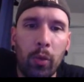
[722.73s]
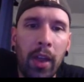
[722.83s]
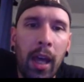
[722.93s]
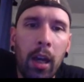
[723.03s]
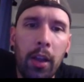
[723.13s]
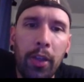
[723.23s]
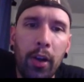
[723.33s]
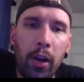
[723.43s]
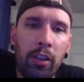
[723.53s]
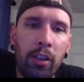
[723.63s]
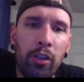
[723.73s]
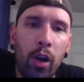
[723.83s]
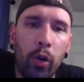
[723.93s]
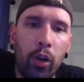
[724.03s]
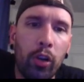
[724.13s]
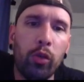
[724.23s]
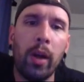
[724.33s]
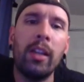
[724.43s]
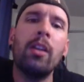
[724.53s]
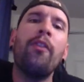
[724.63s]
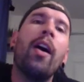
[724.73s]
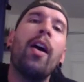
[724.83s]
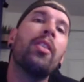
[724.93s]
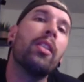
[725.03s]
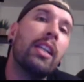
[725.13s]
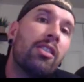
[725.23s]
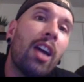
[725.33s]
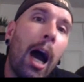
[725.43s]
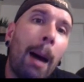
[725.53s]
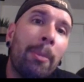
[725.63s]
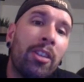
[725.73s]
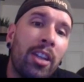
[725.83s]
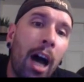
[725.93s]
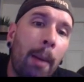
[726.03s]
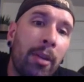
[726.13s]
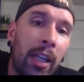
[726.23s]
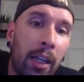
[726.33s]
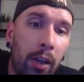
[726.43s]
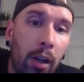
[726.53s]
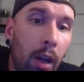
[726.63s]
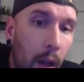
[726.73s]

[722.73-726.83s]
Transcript: Well, that 1/3 is no good, so I need to find the least common denominator.